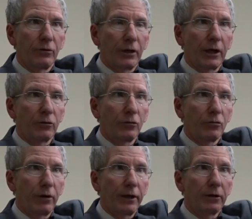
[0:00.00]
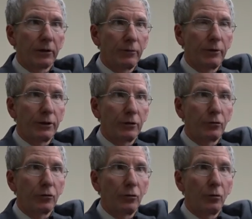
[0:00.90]
and not to try and limit it
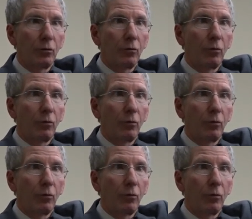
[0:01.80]
to